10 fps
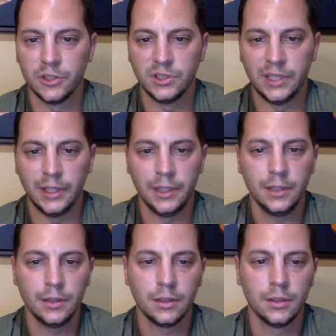
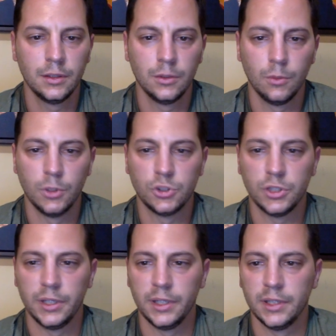D, which
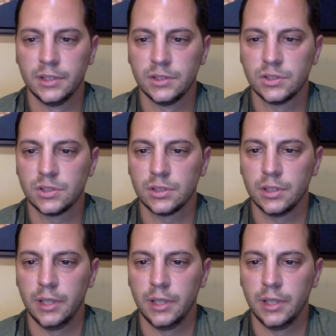is